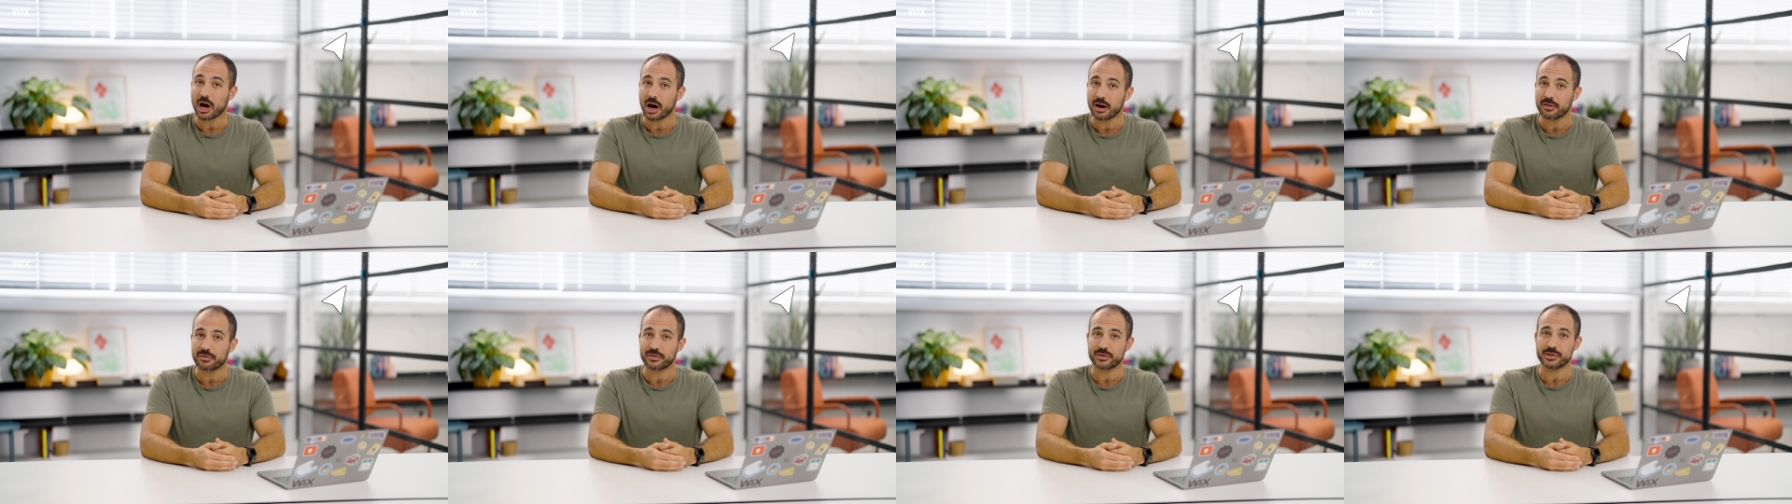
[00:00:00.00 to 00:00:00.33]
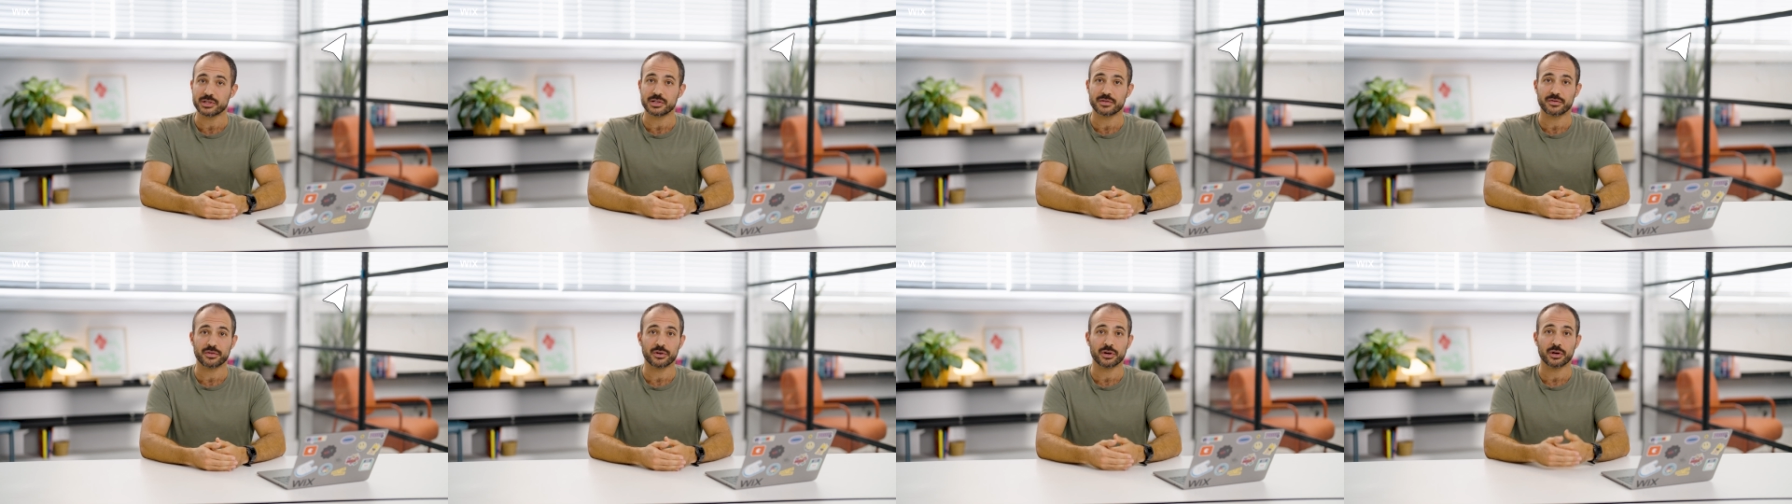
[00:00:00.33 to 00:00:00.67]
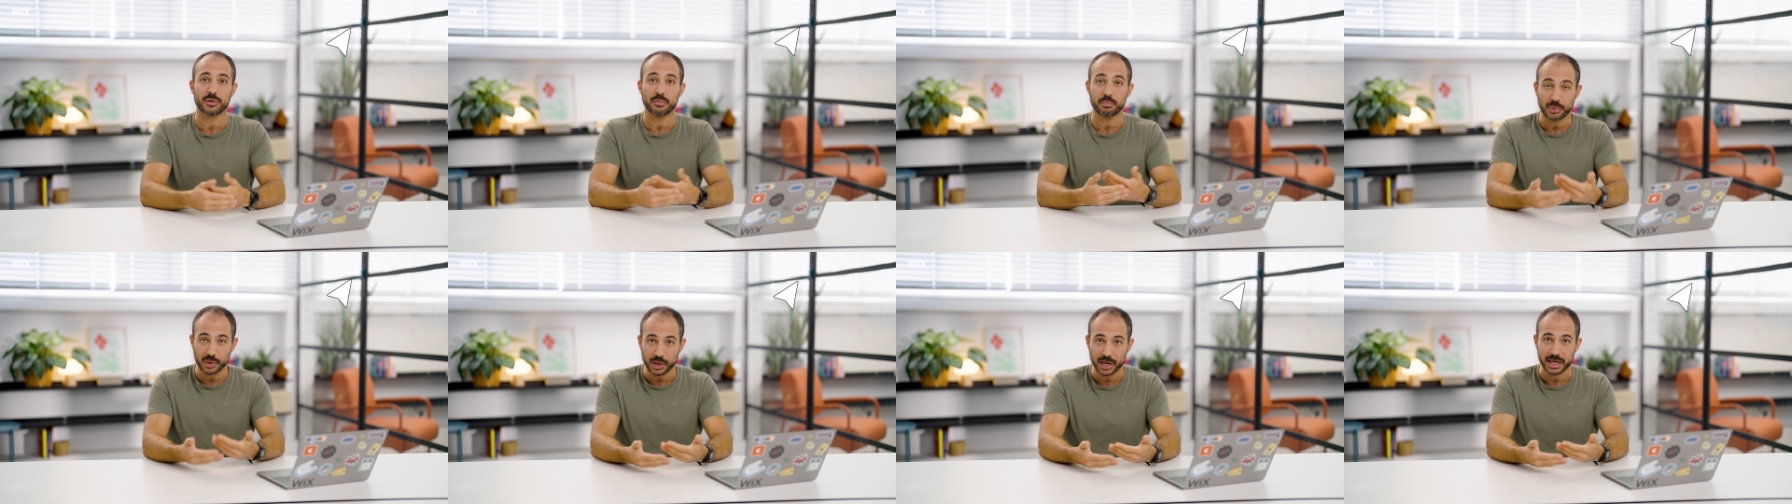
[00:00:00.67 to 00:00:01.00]
offers
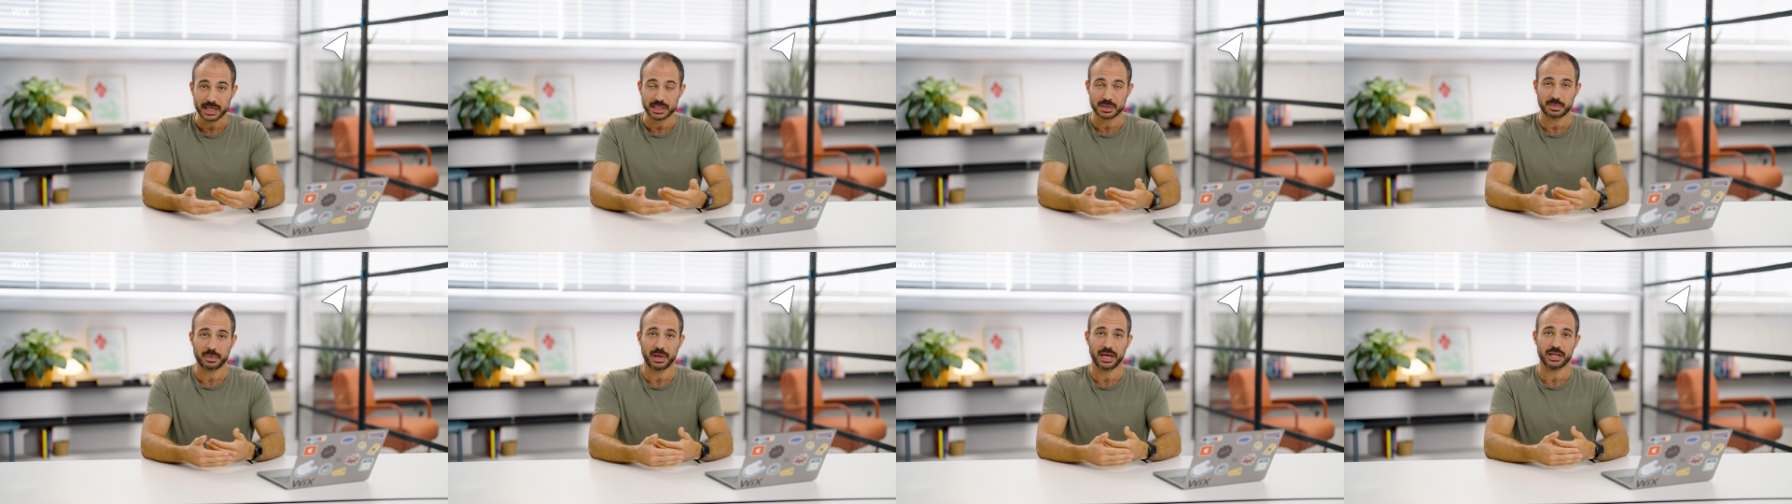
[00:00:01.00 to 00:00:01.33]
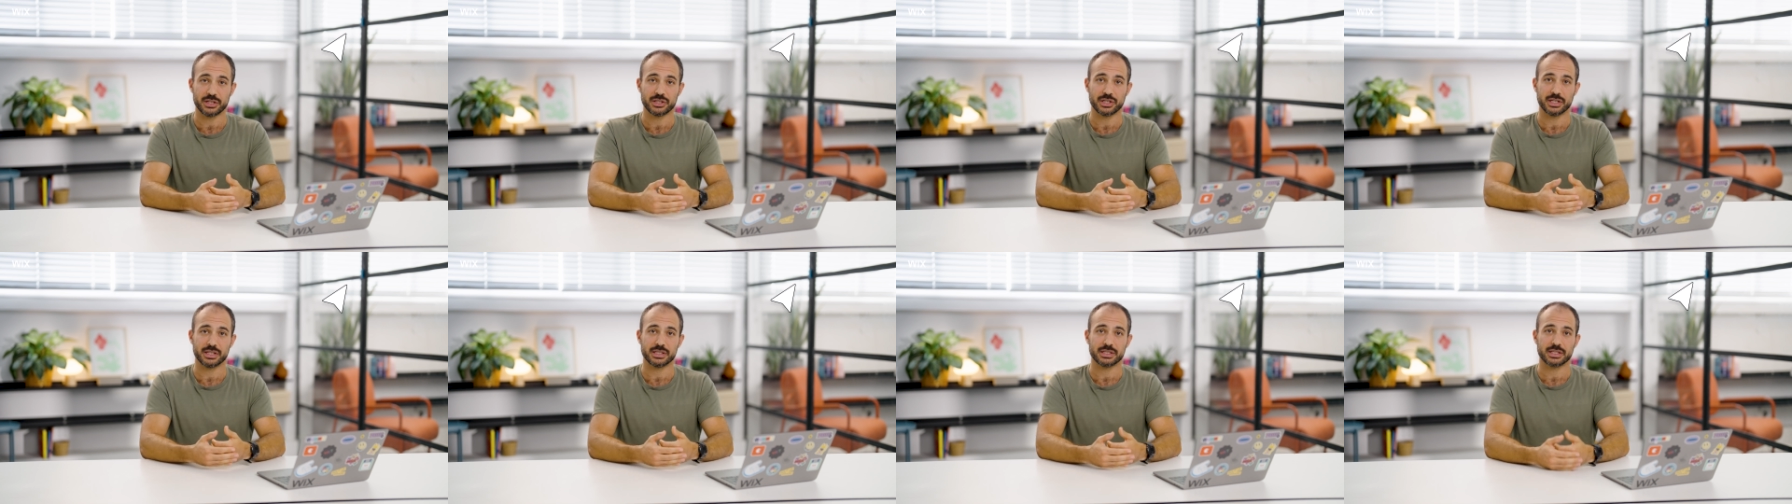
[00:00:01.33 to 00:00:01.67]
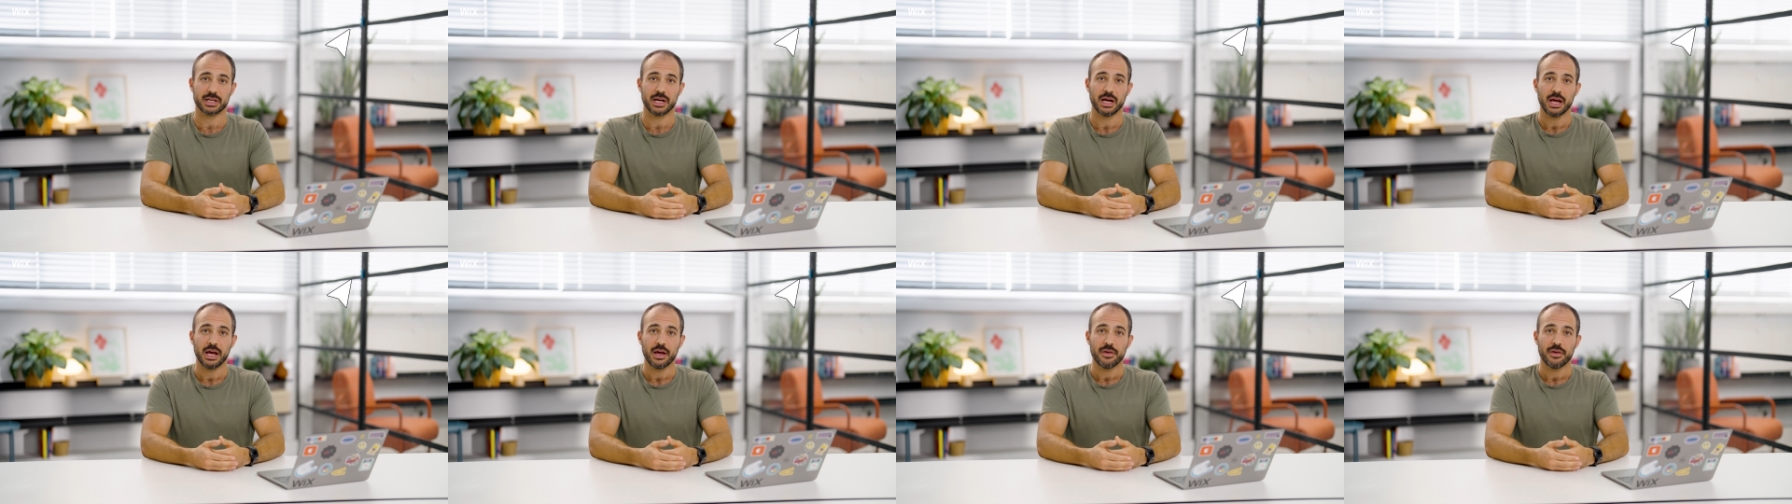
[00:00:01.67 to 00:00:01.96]
for bookings pages.